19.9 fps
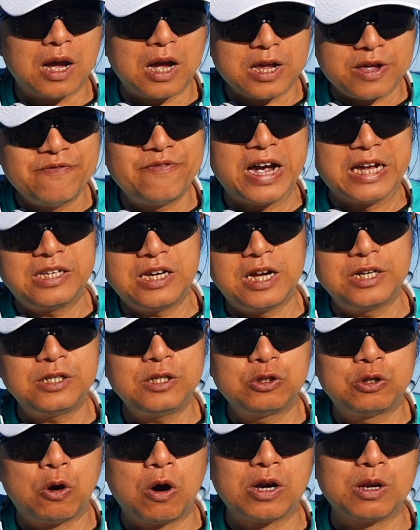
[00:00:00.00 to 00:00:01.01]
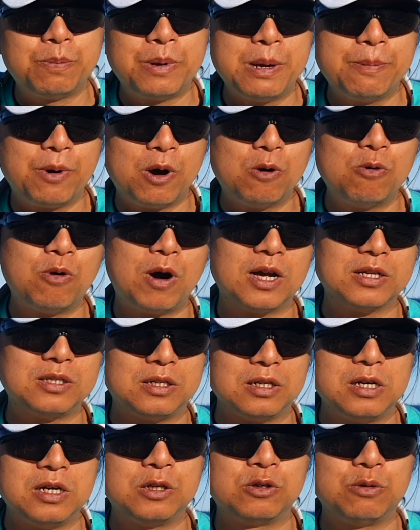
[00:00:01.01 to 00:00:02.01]
invitation to all the people who are
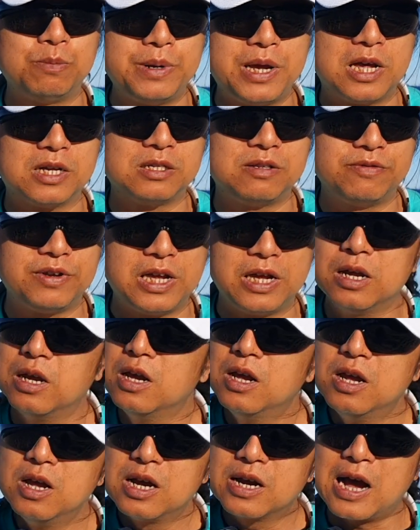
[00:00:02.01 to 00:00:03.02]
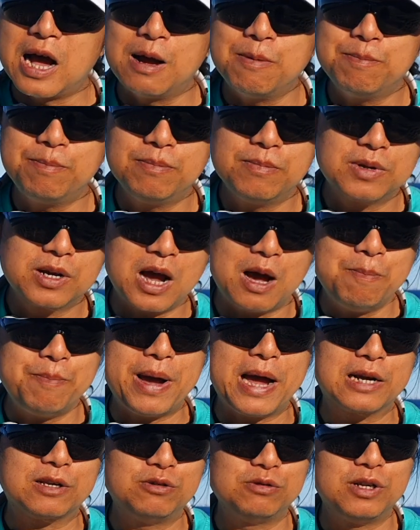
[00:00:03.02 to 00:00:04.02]
still into BSV. Come
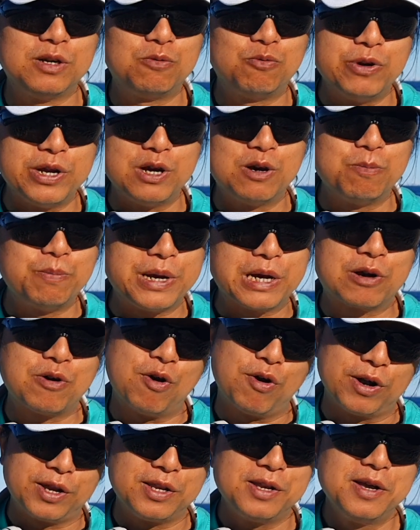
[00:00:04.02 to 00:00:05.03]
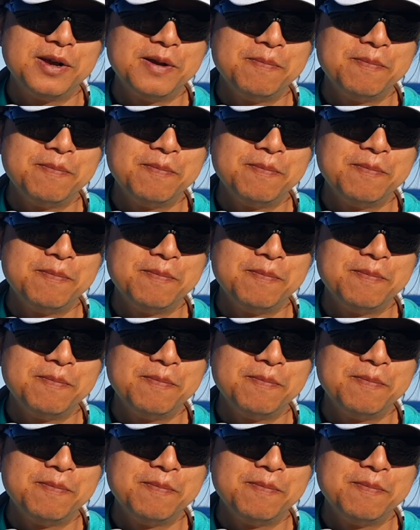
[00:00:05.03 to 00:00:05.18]
back to the real Bitcoin.